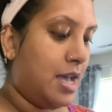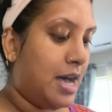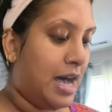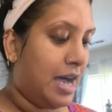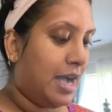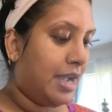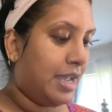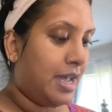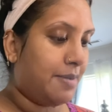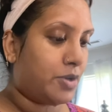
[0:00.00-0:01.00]
I
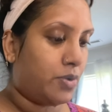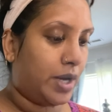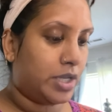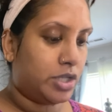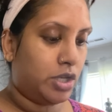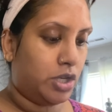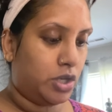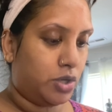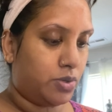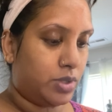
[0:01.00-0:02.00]
am going to
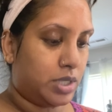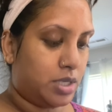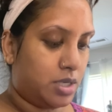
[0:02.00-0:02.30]
use.